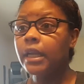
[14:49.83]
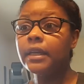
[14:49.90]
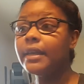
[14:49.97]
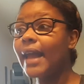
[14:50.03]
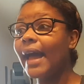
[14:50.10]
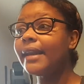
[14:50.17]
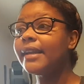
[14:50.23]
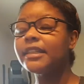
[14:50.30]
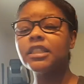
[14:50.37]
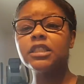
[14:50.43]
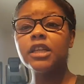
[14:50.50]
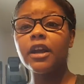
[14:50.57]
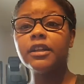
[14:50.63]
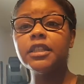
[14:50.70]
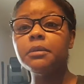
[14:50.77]
Not
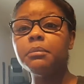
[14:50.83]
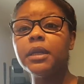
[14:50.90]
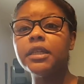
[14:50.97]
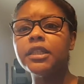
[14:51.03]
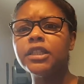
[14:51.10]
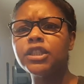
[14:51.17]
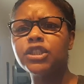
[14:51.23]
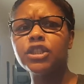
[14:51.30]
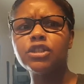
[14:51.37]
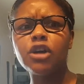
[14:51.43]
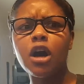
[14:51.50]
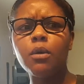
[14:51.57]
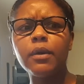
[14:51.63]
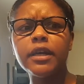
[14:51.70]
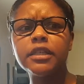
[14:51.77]
necessarily meaning that she's
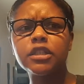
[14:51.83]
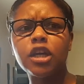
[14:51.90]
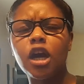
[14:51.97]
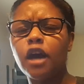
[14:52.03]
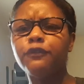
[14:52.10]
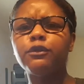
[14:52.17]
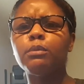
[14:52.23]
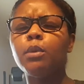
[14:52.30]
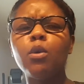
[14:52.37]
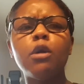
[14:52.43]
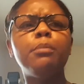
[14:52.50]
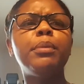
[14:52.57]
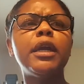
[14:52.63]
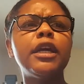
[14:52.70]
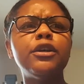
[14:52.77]
always comfortable
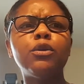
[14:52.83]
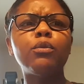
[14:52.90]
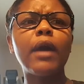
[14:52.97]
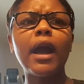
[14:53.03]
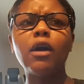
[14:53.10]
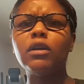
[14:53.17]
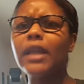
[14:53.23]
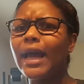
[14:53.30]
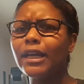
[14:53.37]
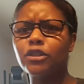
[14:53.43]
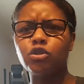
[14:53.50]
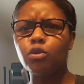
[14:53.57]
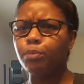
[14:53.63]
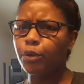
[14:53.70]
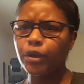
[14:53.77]
with being around like
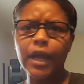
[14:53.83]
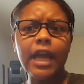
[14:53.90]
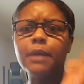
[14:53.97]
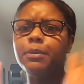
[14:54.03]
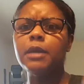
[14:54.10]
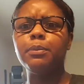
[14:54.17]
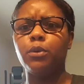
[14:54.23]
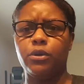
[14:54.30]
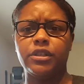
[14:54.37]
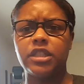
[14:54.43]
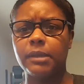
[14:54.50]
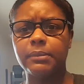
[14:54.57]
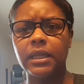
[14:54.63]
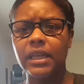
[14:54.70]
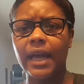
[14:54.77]
super gay people or
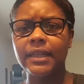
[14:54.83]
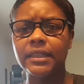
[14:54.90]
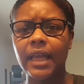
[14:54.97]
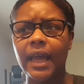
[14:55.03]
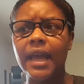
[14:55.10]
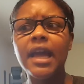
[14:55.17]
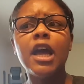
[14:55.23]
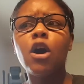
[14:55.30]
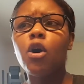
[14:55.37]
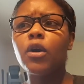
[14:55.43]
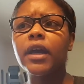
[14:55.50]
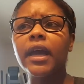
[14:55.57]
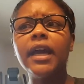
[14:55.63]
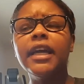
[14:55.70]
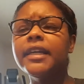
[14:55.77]
something like that.
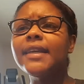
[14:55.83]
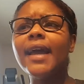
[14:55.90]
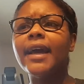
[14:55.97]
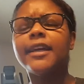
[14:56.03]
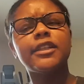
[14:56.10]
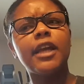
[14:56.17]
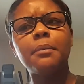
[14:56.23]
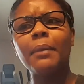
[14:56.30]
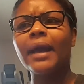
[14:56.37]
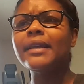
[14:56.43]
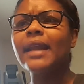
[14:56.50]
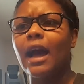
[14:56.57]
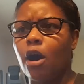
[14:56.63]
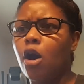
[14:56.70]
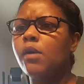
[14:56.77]
Okay? Yeah, it might
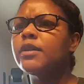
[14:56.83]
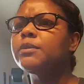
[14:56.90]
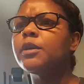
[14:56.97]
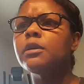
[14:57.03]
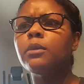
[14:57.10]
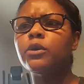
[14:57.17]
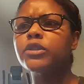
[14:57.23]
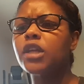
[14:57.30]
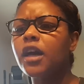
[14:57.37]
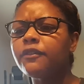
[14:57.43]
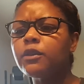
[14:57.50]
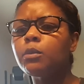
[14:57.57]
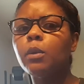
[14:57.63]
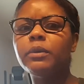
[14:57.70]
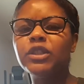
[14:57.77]
not always be the most
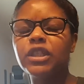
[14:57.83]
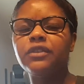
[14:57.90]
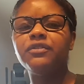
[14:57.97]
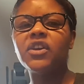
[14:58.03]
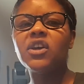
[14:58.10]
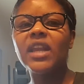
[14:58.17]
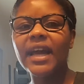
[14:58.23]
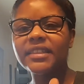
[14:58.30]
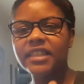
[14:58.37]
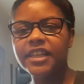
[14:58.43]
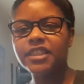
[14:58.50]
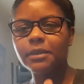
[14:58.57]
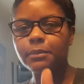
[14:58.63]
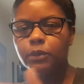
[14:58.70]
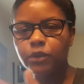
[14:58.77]
comfortable, but she feel like they
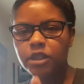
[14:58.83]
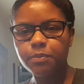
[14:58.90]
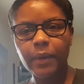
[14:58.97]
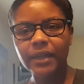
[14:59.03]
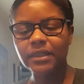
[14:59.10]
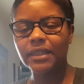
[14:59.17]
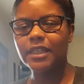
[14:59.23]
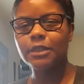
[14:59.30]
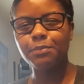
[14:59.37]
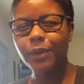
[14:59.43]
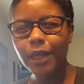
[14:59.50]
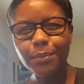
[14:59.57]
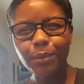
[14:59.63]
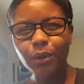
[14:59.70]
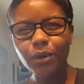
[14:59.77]
should be respected as
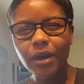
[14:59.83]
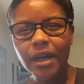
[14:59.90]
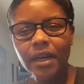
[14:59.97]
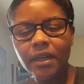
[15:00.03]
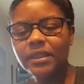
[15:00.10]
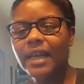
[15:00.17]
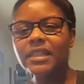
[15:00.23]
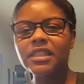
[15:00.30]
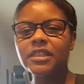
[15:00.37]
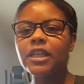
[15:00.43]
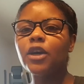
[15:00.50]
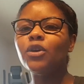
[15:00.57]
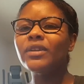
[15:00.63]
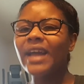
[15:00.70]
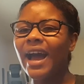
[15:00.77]
people. That's
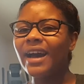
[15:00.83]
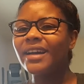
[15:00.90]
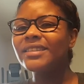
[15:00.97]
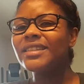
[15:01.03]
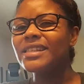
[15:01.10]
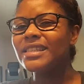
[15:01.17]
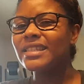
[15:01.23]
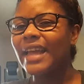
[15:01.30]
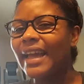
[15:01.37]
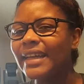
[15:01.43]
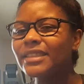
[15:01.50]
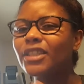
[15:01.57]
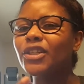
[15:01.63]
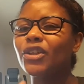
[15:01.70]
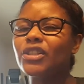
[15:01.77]
still not
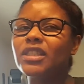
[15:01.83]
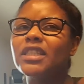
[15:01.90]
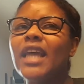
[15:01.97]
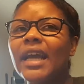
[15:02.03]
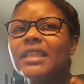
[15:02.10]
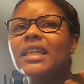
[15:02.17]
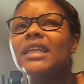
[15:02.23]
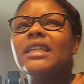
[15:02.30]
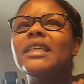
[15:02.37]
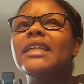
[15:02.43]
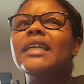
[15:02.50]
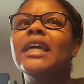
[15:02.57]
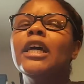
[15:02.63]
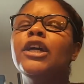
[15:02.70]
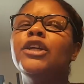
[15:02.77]
understanding or technically,